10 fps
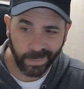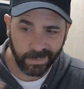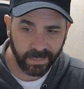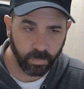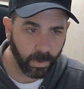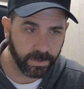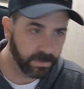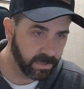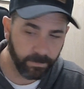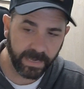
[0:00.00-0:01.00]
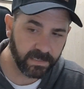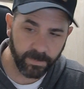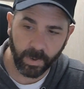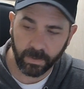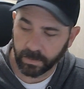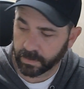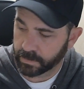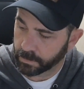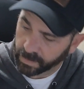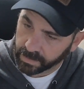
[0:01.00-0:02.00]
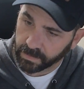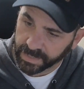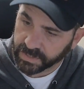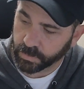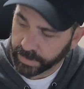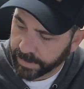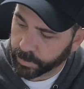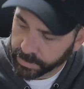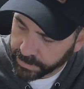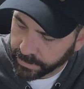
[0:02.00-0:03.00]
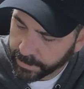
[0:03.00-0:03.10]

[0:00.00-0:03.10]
it does wonders and makes the part look a little less 3D printed.